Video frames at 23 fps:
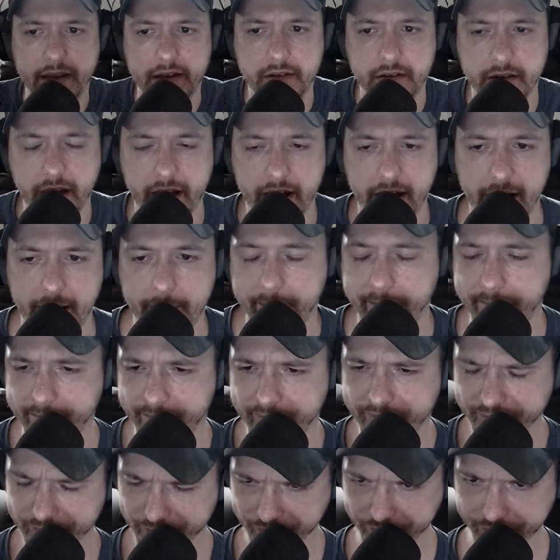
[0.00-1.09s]
mean? Um,
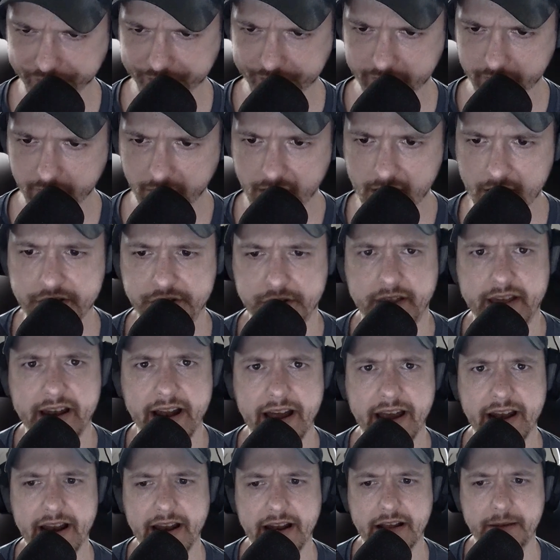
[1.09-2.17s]
so then
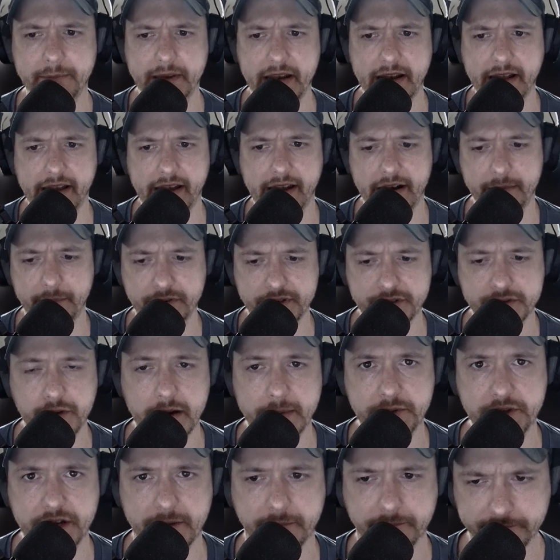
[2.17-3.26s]
I ended up getting on a
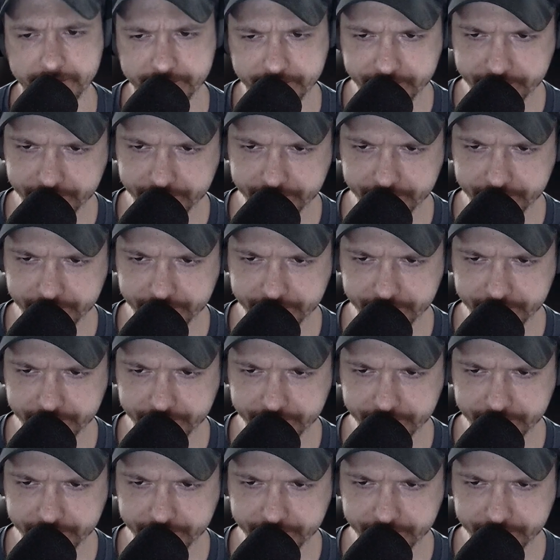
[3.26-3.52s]
prescription